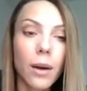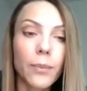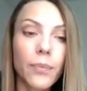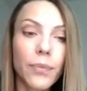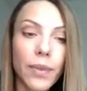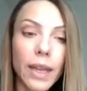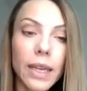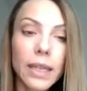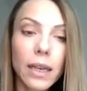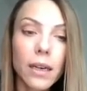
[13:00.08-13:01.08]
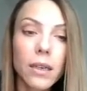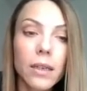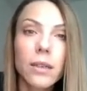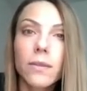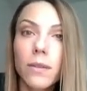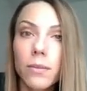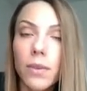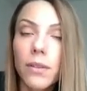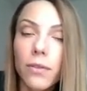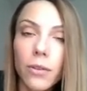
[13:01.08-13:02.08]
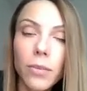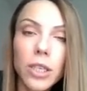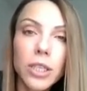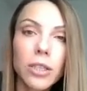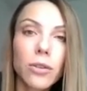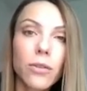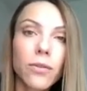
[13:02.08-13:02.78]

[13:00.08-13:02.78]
Then from the formation of